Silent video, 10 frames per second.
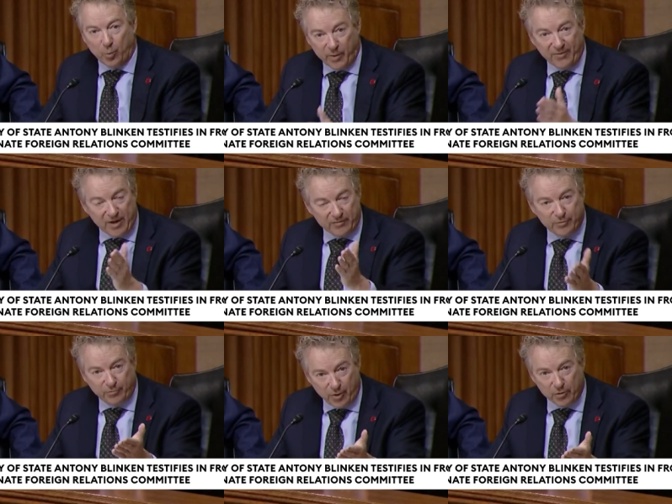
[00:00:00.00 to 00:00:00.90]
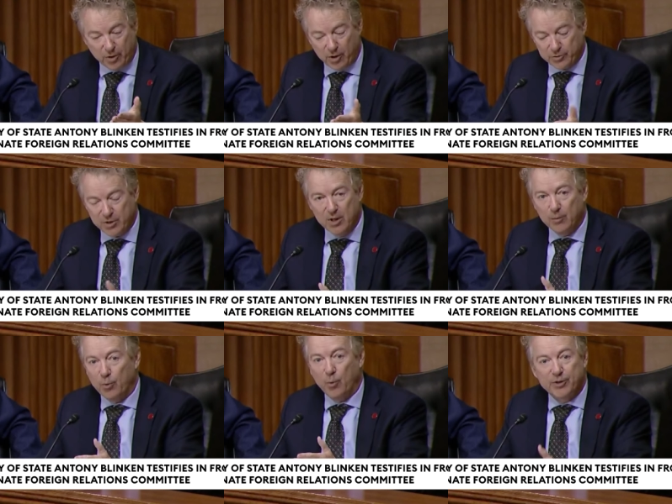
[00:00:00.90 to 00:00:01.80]
We've had a few phone calls,
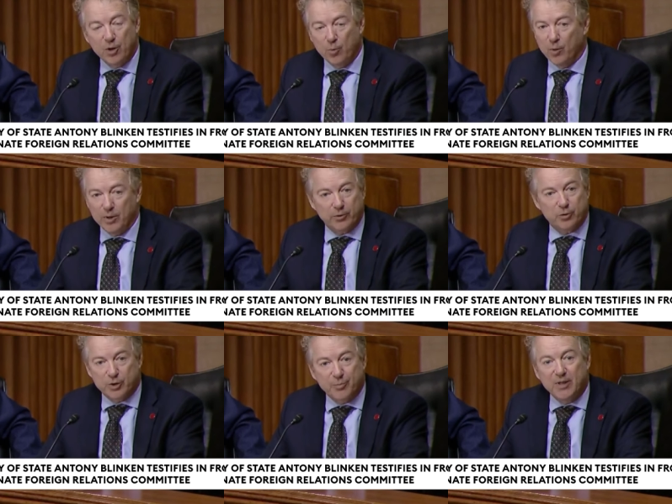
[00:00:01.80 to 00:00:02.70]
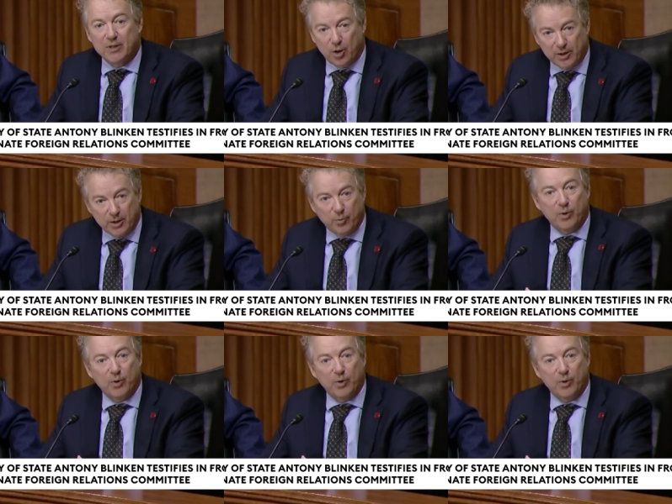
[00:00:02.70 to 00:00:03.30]
but we don't want your spin on it.